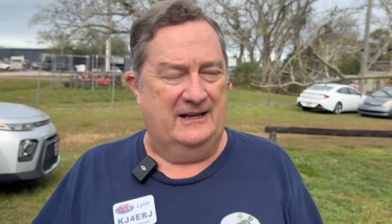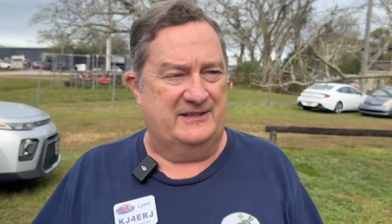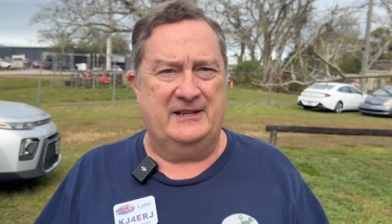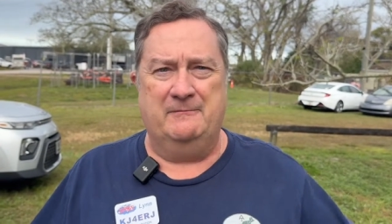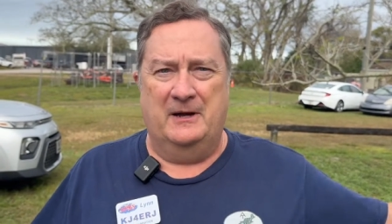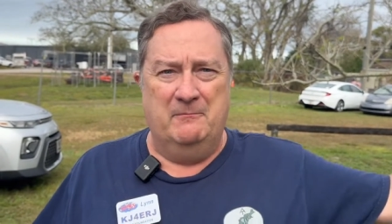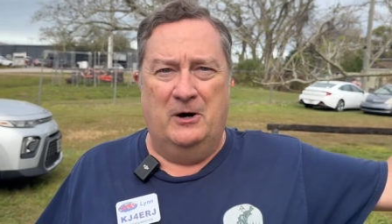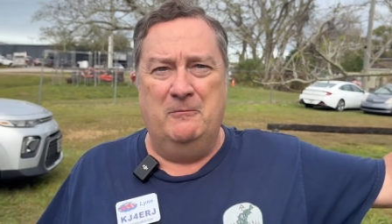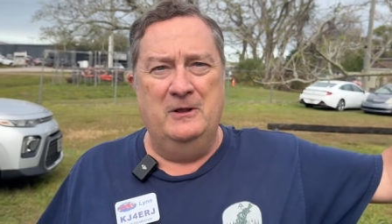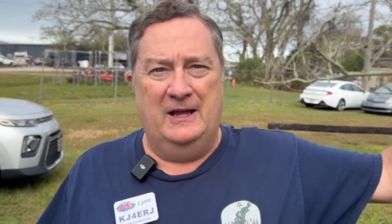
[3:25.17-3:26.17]
I set my
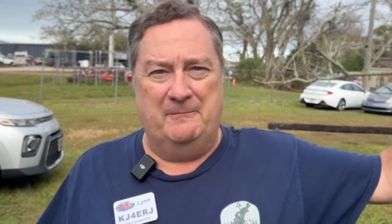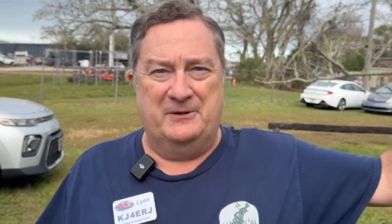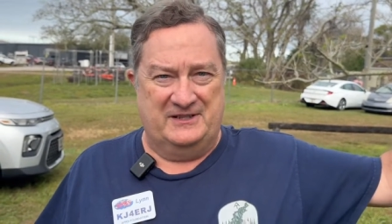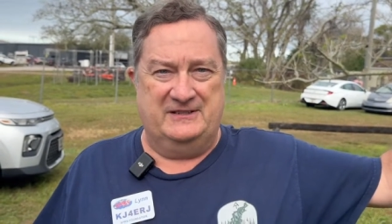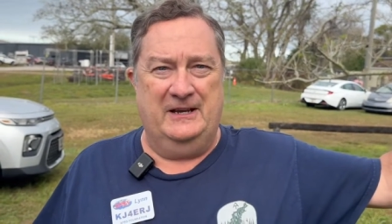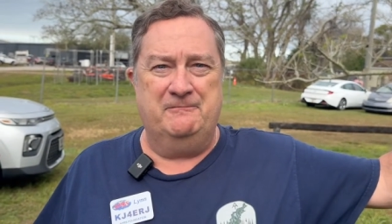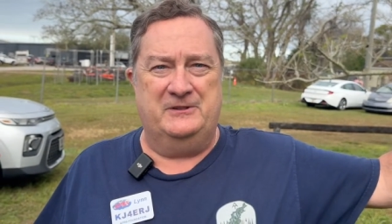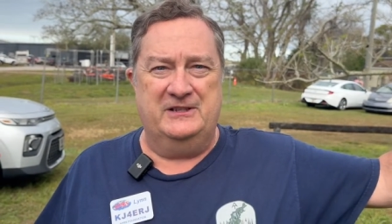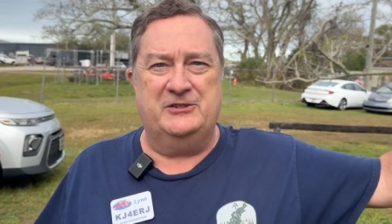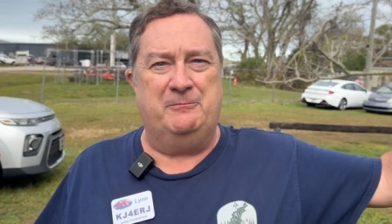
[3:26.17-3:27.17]
mobile up as a temp
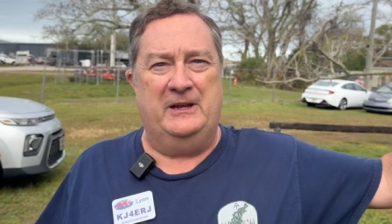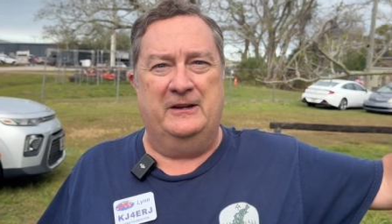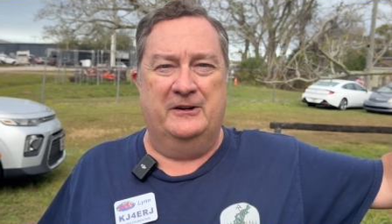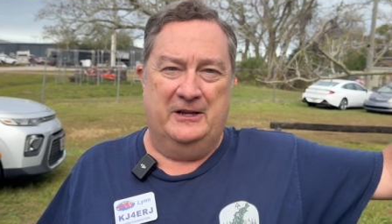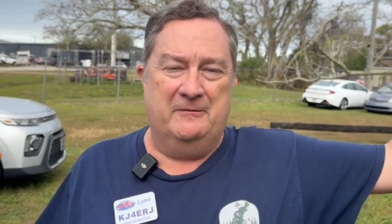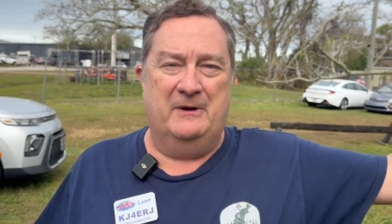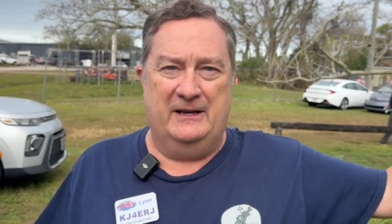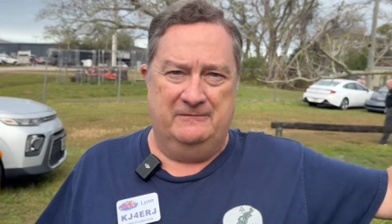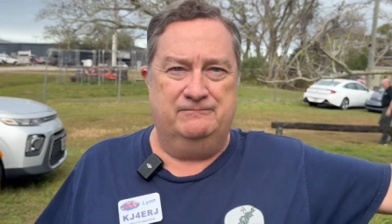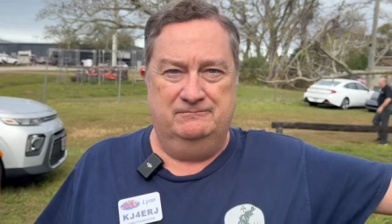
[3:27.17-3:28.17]
digipeater in
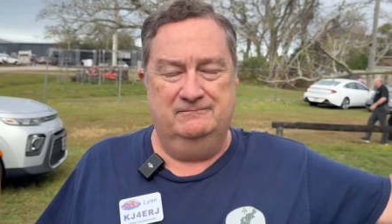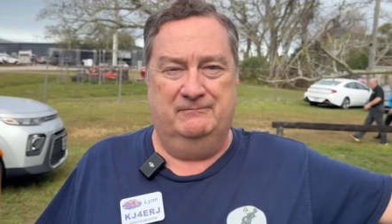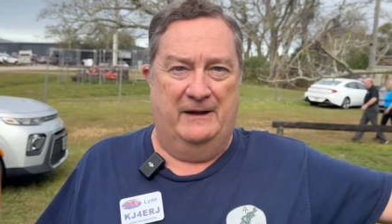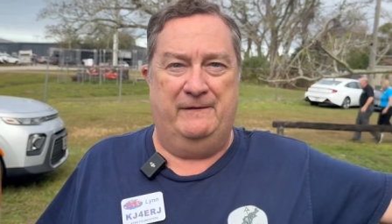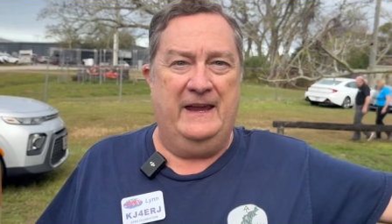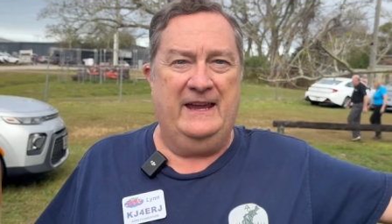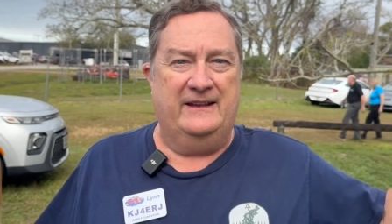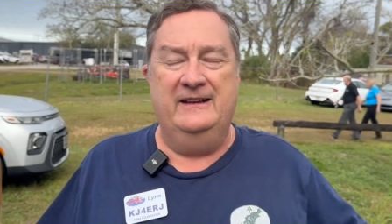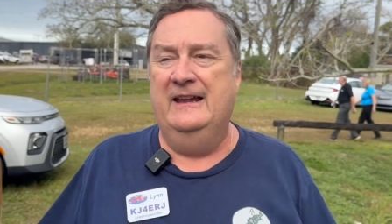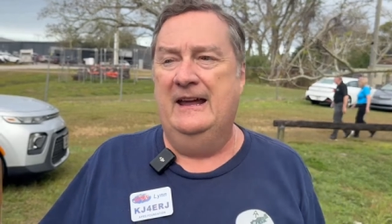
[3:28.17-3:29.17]
my my
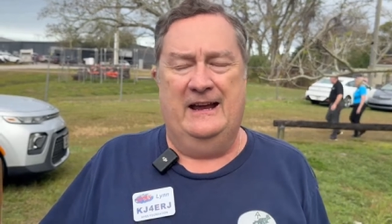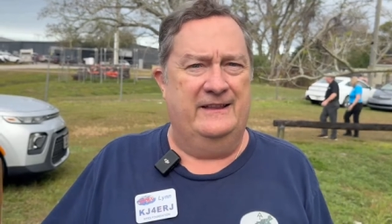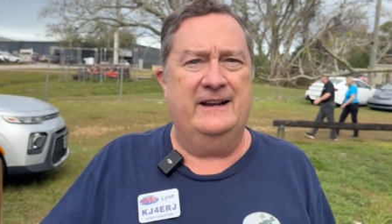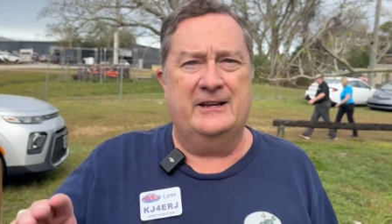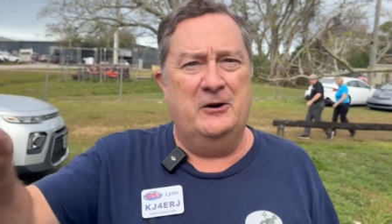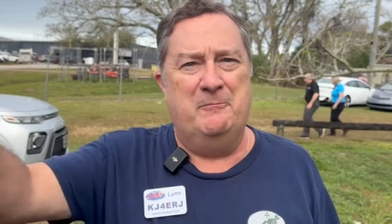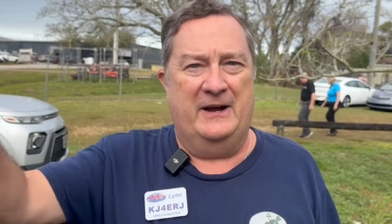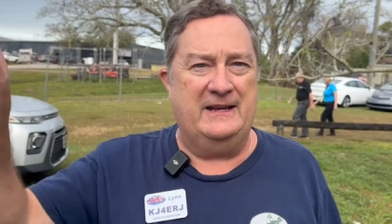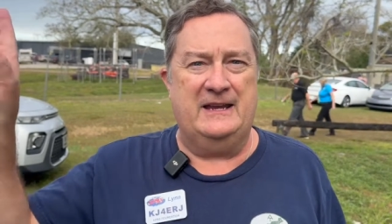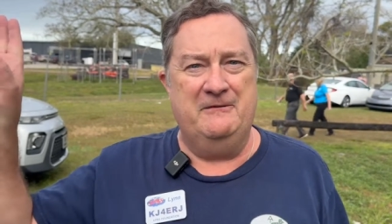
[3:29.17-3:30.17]
van, and then I go
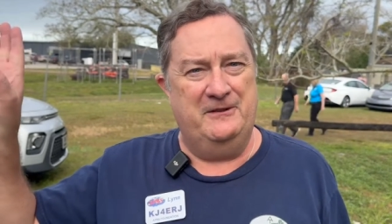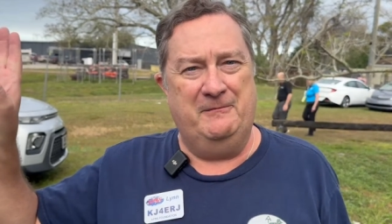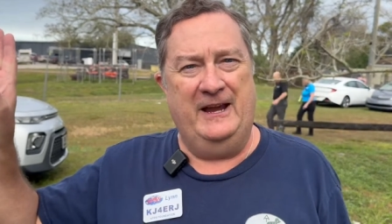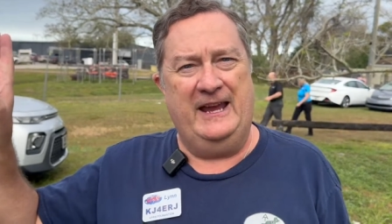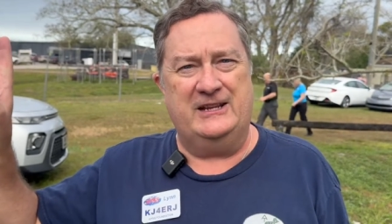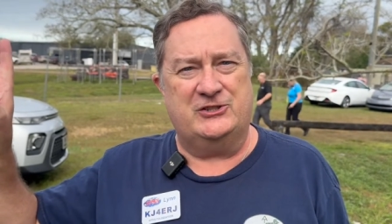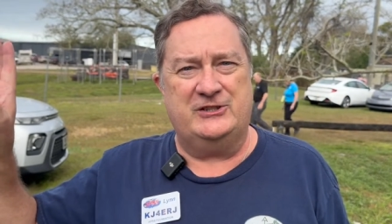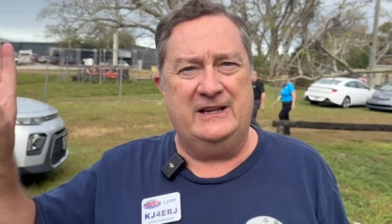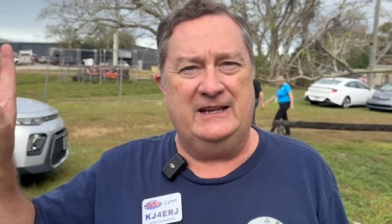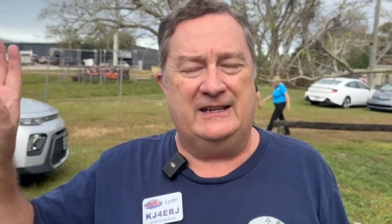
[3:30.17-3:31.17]
biking with my
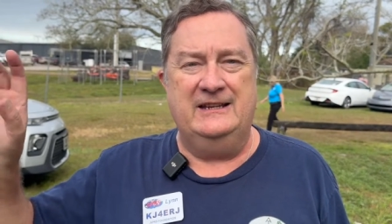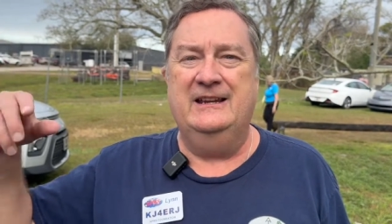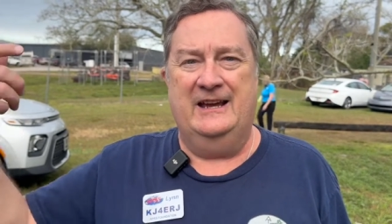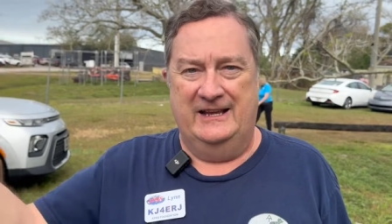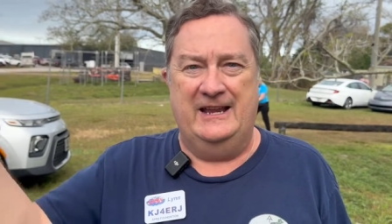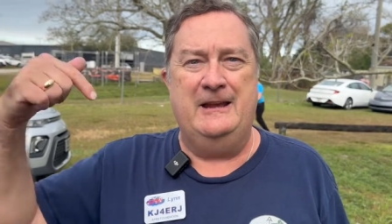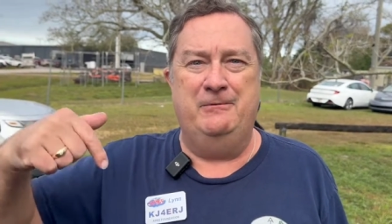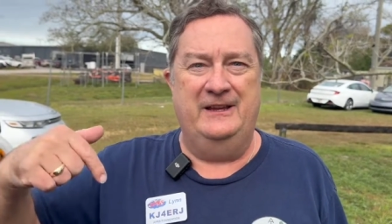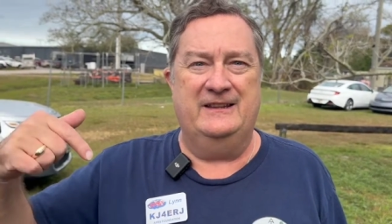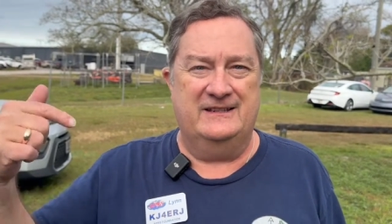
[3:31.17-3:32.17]
HT,
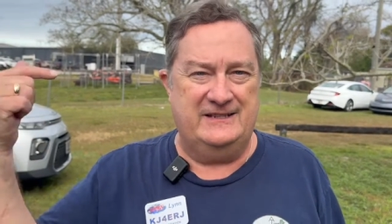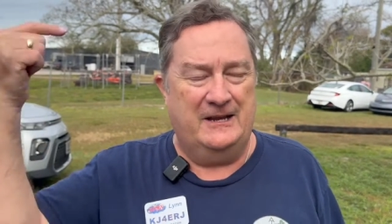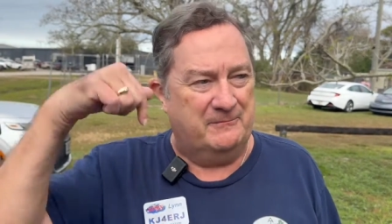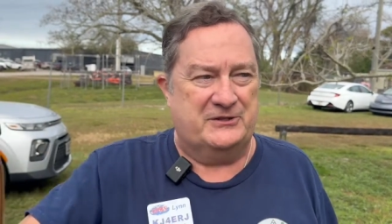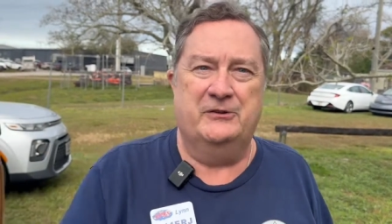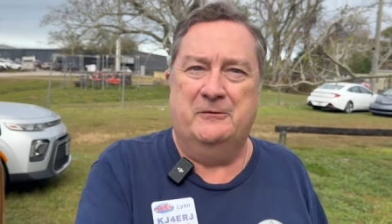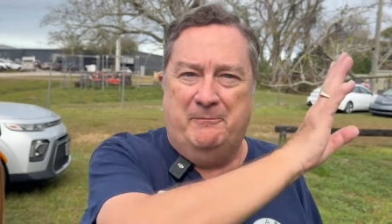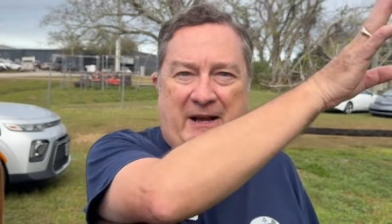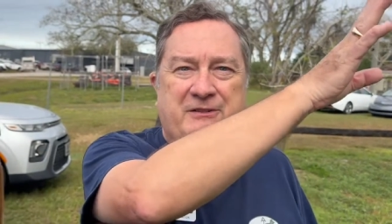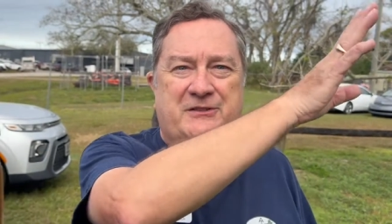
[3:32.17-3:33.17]
enabling the temp, so it'll
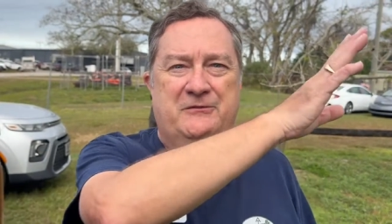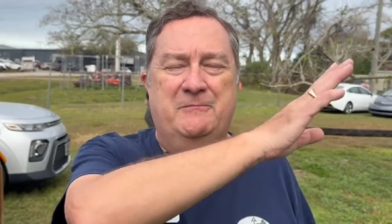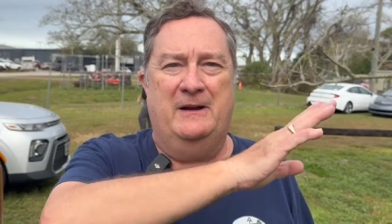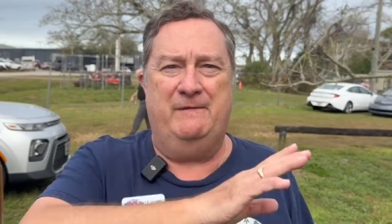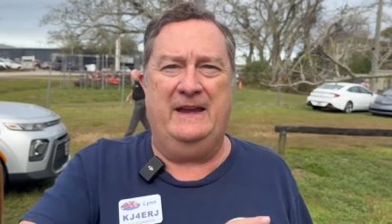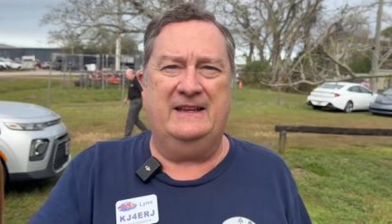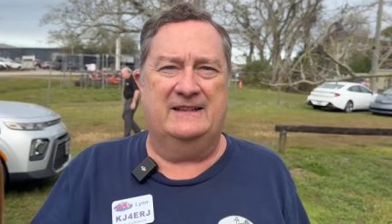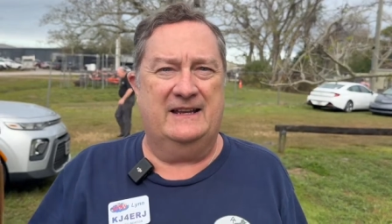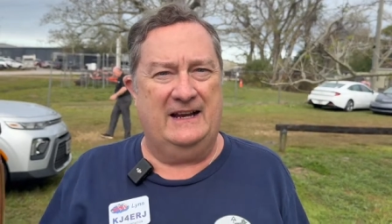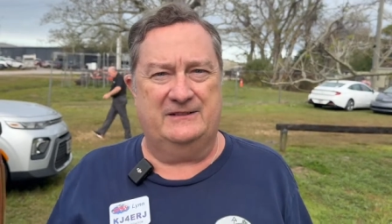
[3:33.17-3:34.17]
bounce through my van
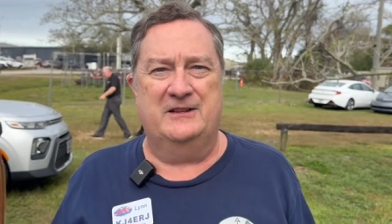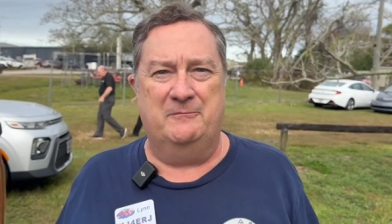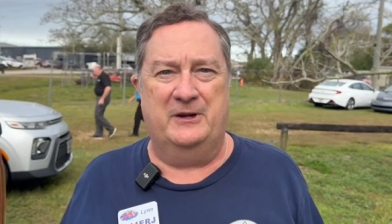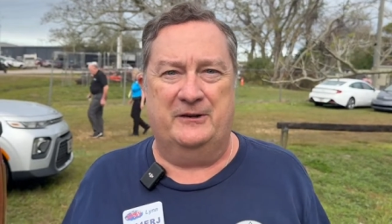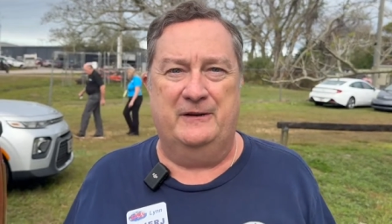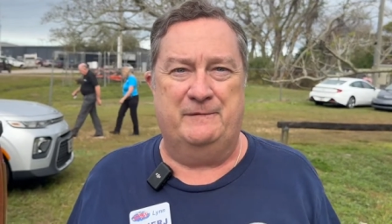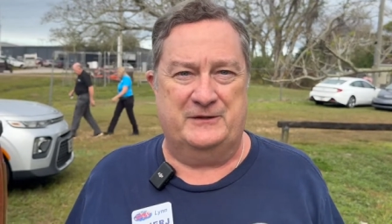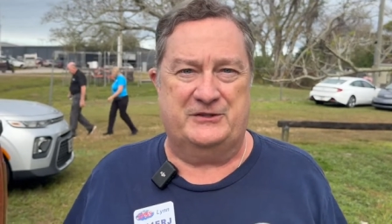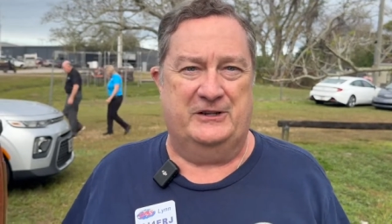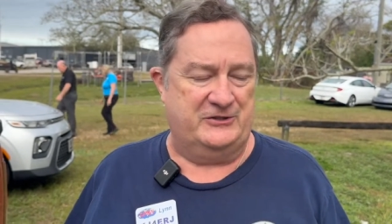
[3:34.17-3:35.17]
to get out to the bigger
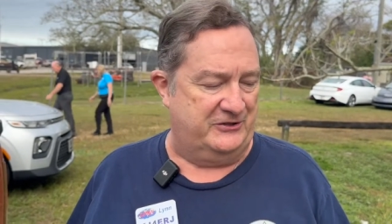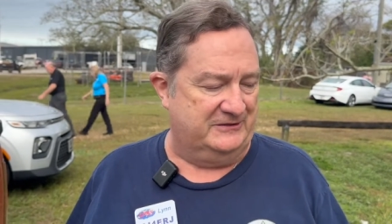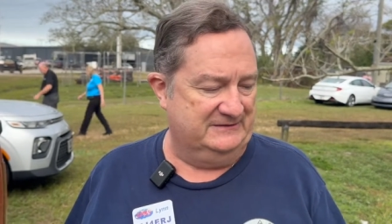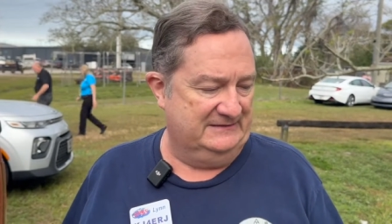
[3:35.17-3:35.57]
infrastructure.